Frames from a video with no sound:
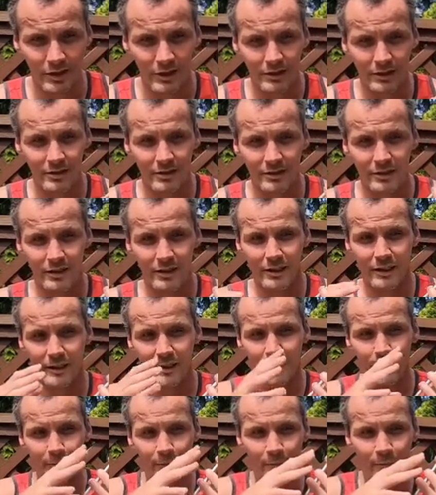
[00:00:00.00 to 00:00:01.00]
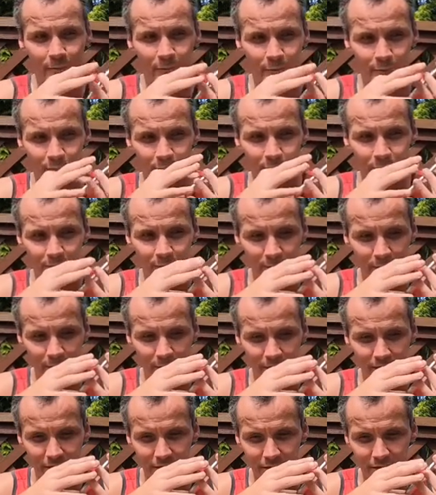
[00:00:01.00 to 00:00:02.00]
Um,
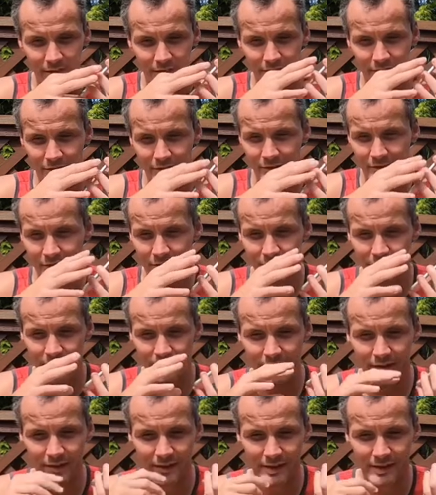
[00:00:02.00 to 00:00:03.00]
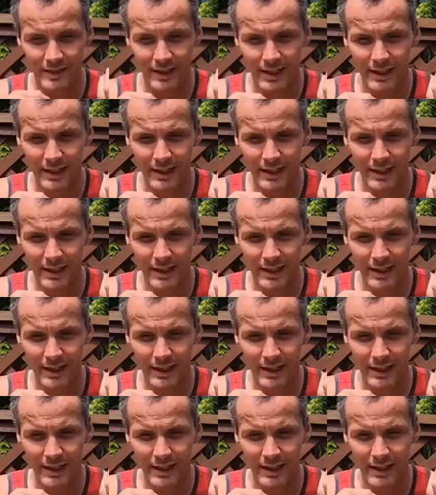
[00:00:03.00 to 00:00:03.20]
so there is that.